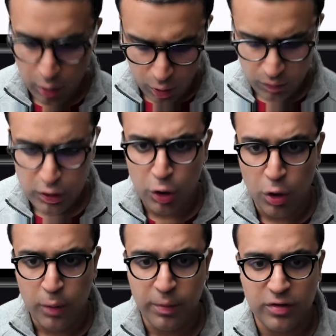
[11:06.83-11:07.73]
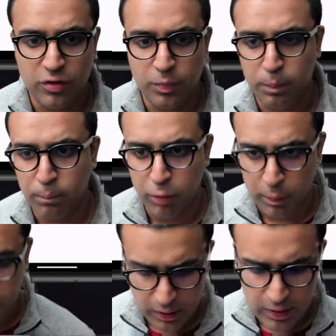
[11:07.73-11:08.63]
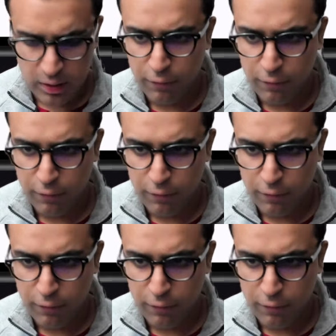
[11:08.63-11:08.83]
on the onPress property,